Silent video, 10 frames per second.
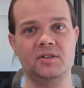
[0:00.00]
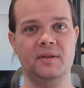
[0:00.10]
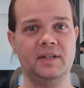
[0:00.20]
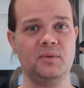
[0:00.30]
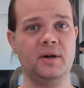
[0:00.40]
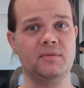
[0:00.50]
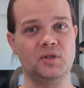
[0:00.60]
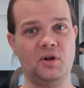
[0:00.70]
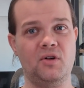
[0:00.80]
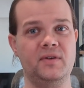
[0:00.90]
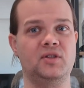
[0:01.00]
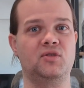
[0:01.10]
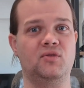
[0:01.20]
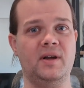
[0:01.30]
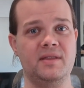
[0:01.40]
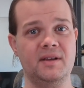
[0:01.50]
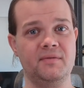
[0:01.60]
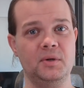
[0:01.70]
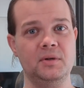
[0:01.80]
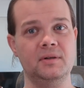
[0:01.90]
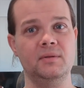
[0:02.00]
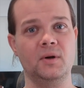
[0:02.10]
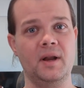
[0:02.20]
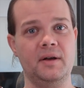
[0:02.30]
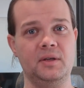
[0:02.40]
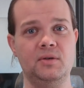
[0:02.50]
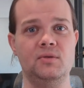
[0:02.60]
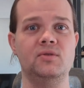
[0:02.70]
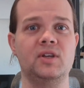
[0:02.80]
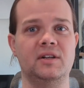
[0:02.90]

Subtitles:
So that's why Resolve is a great thing for you to learn how to use,